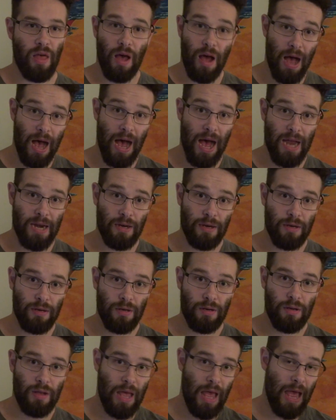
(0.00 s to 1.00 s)
hot
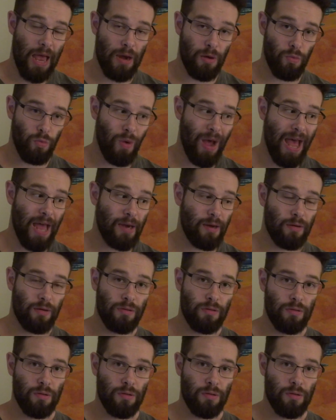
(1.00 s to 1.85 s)
and wet